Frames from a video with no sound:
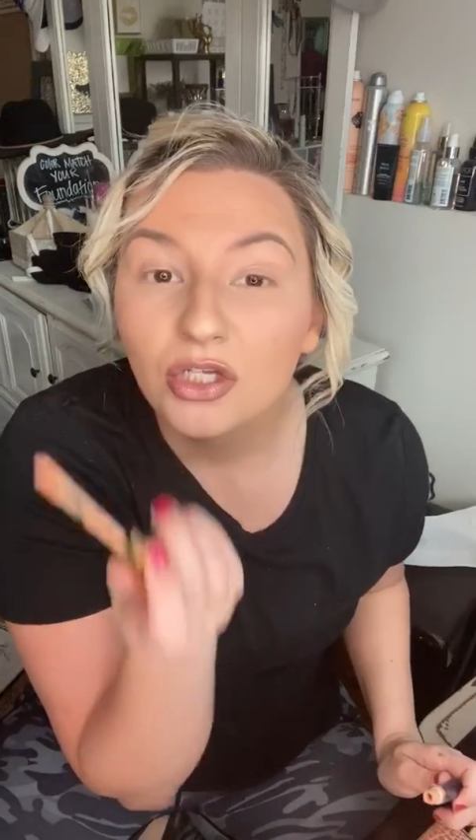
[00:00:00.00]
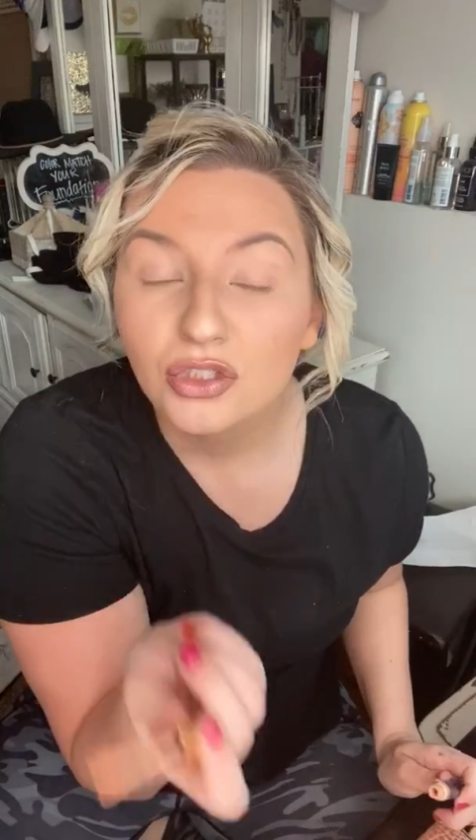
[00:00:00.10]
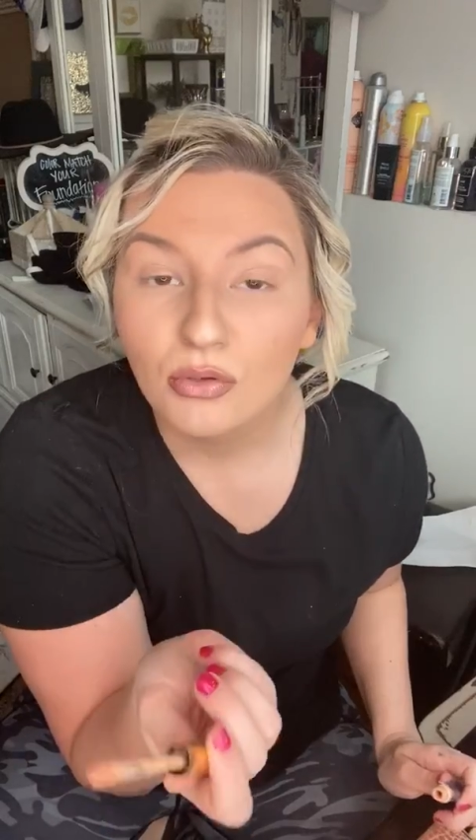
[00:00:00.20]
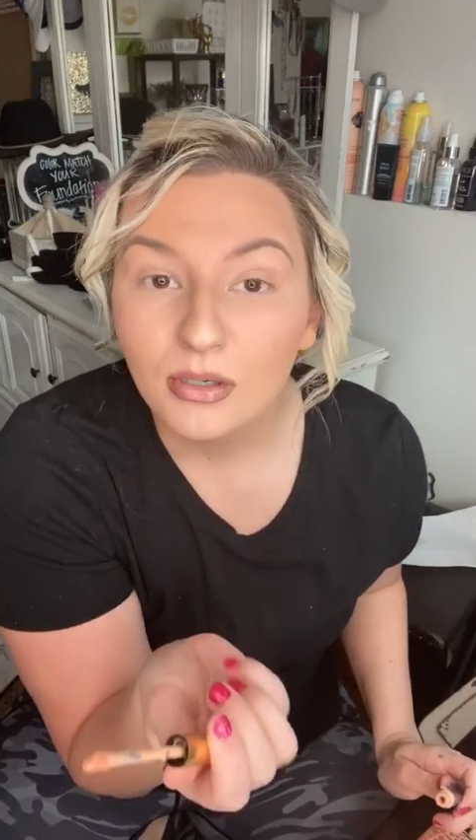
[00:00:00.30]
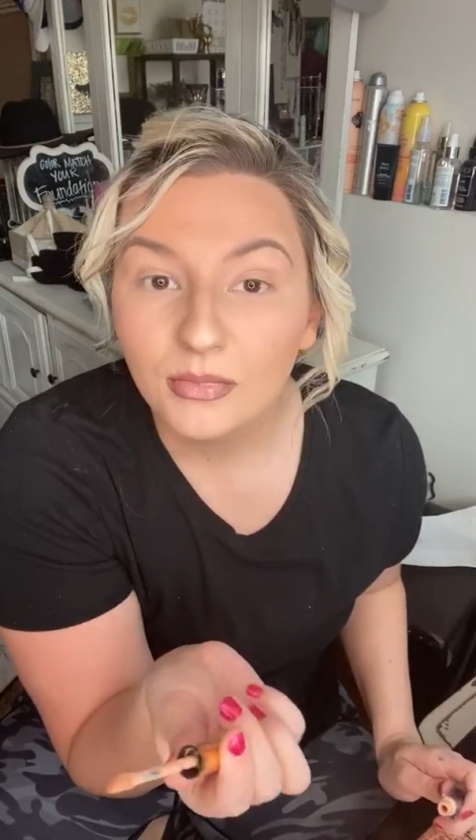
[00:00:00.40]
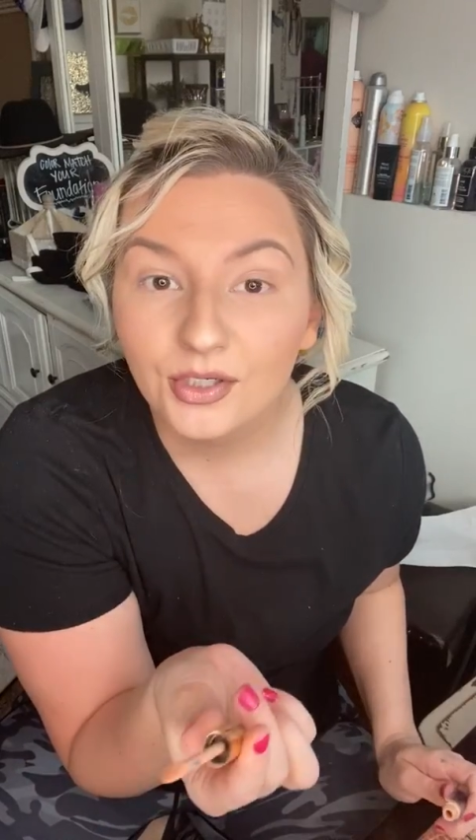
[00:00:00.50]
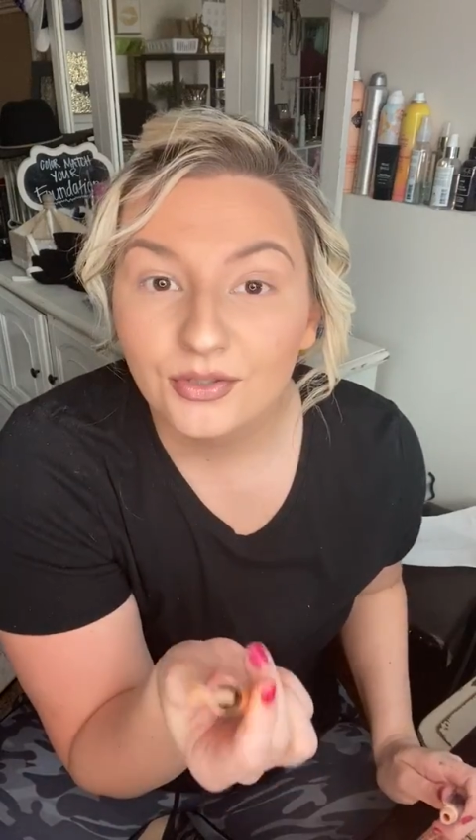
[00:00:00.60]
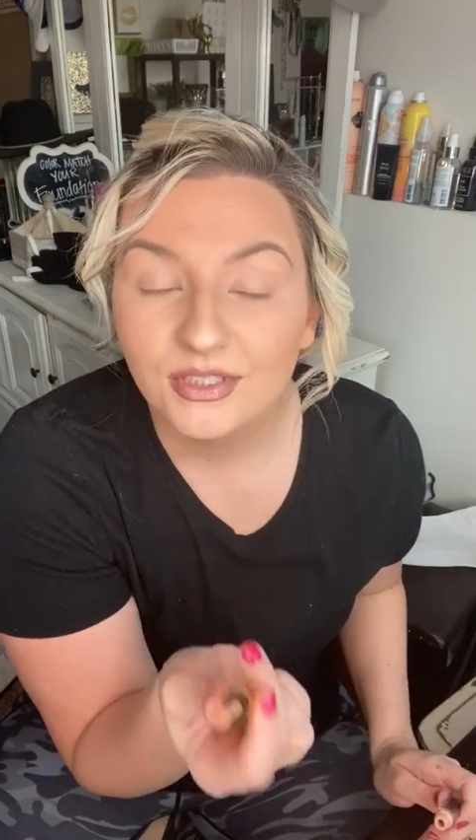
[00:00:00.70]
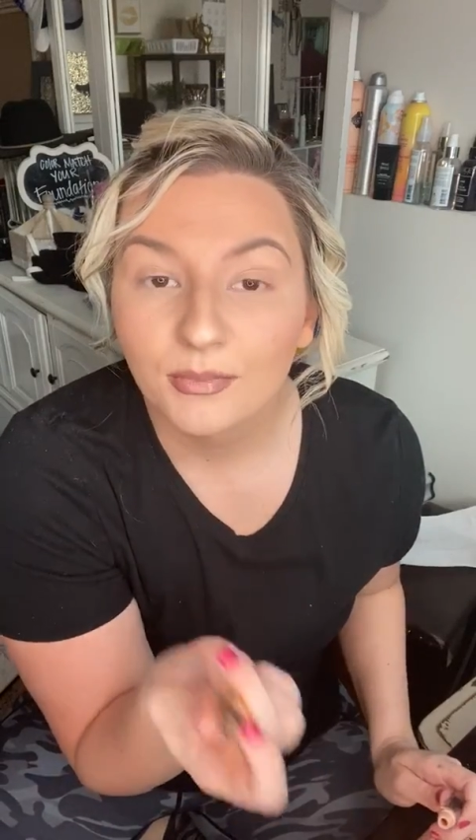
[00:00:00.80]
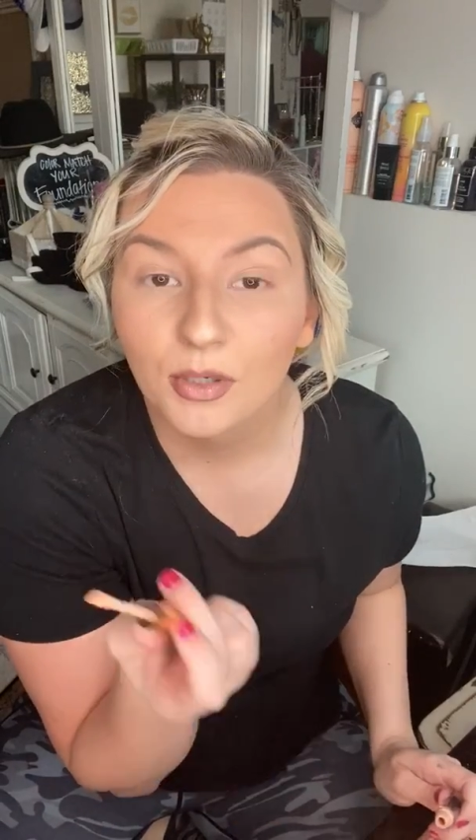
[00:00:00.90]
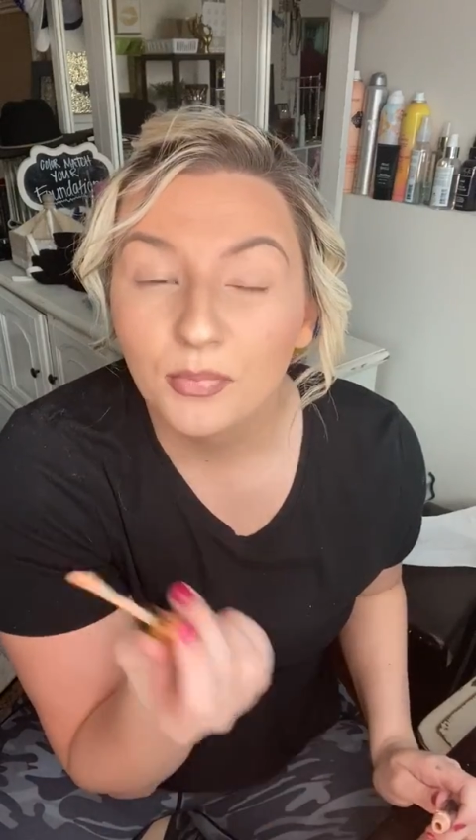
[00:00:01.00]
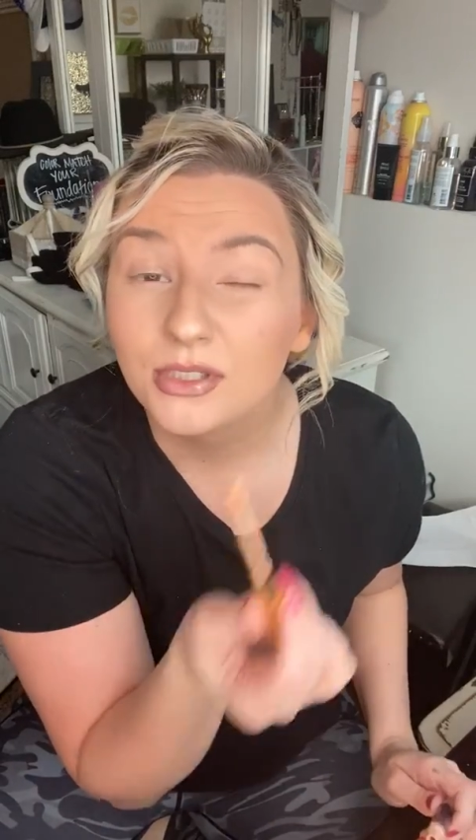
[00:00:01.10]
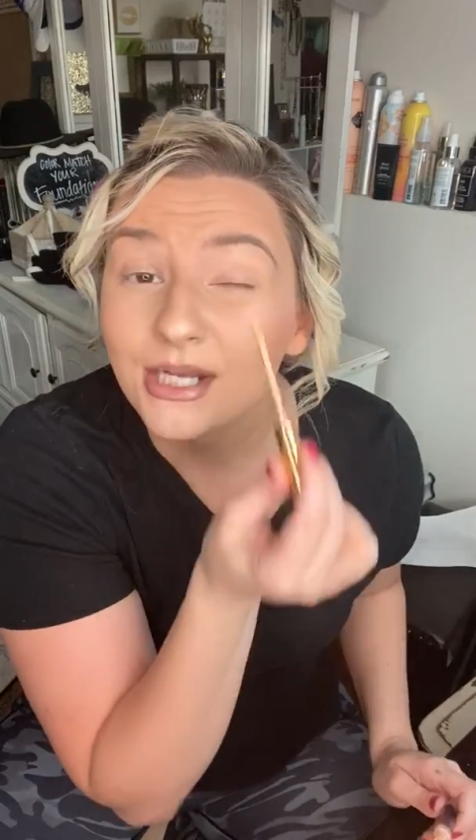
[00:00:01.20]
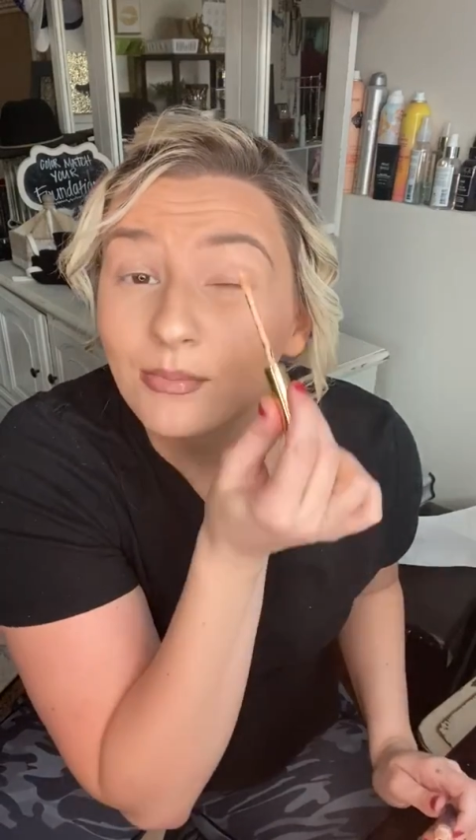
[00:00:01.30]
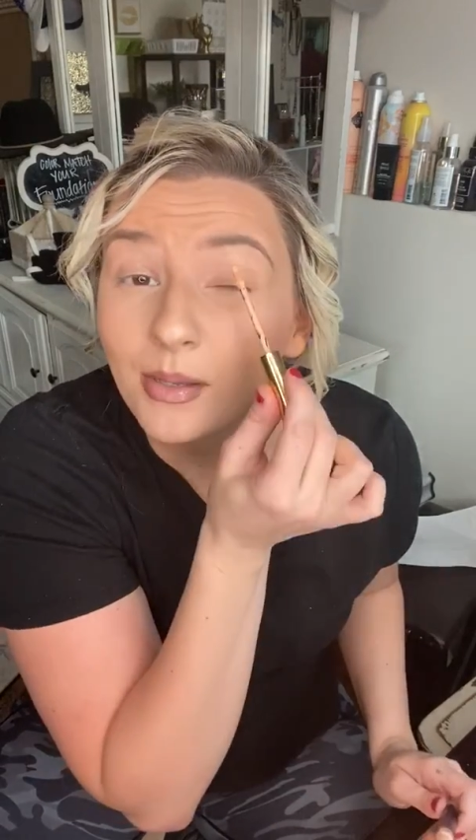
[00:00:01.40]
So what I'm going to do is I'm going to put
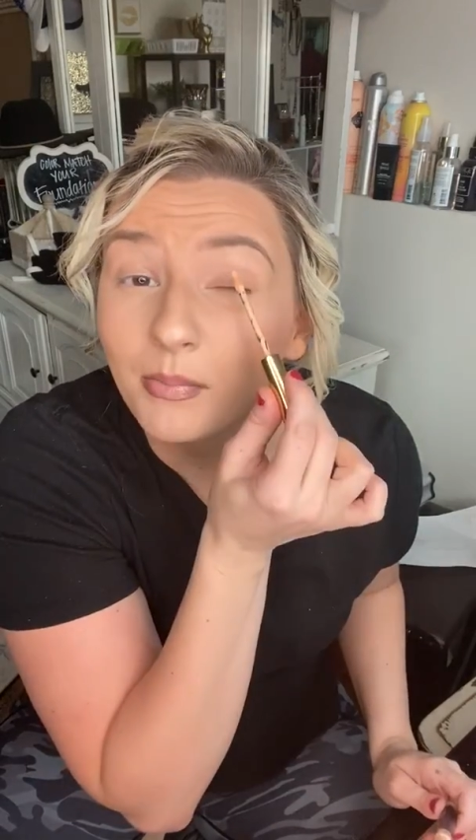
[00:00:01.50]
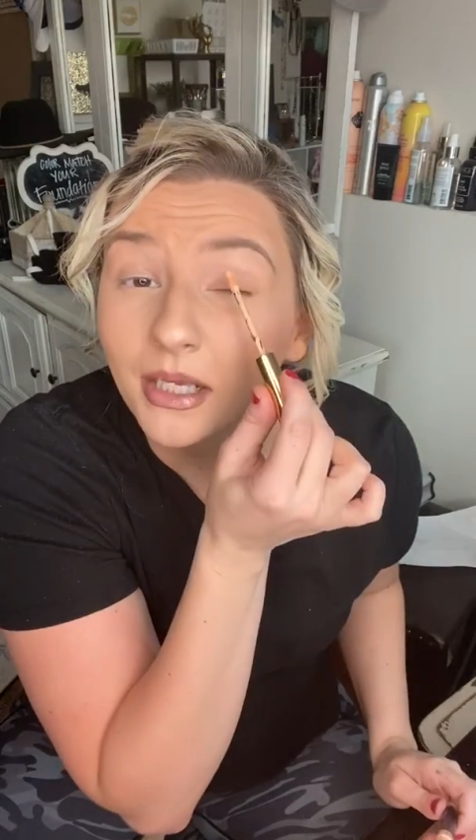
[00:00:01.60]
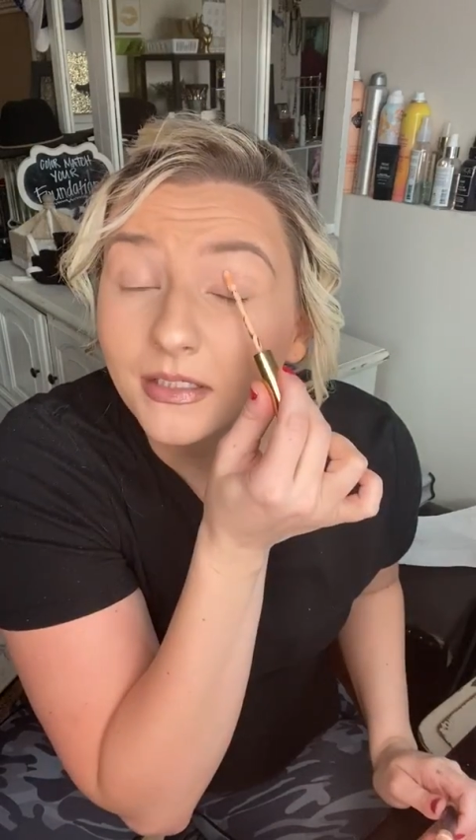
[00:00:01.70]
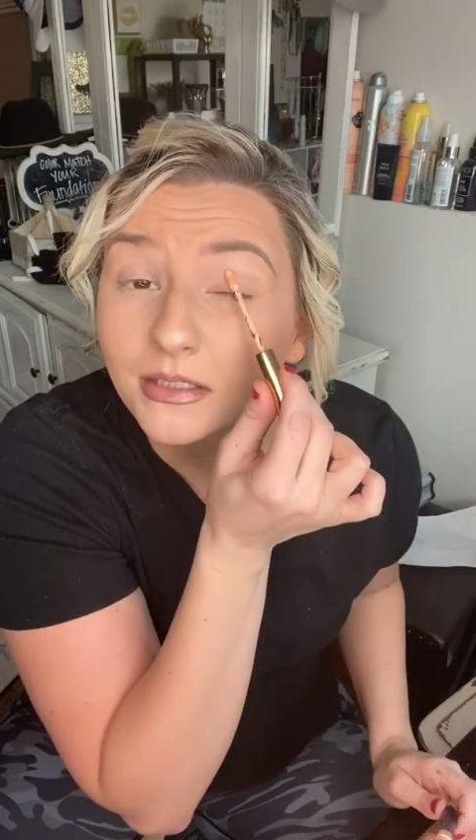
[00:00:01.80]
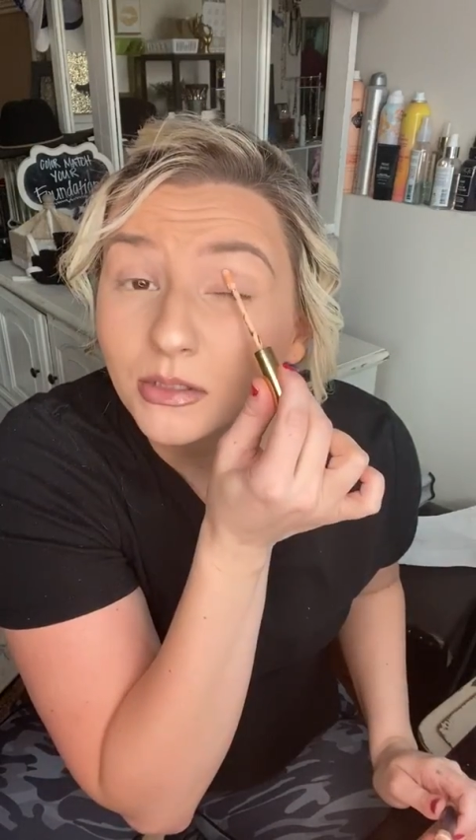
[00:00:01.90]
down my base.